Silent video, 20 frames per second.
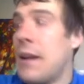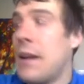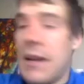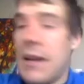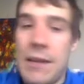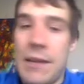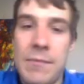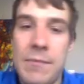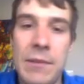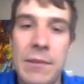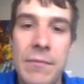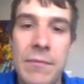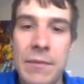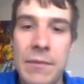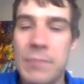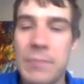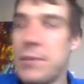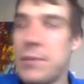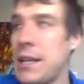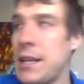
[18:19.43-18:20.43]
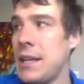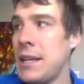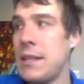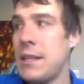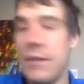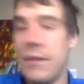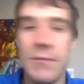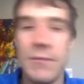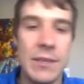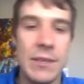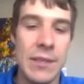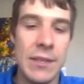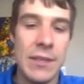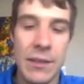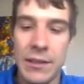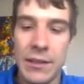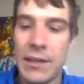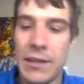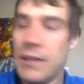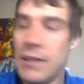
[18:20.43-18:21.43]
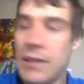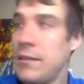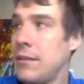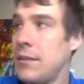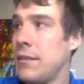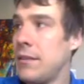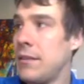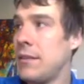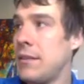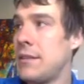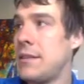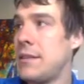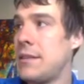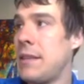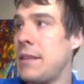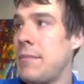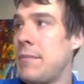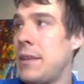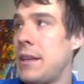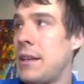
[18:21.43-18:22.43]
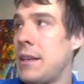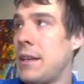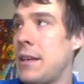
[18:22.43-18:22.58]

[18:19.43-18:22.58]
But what Planck did was a lot the same thing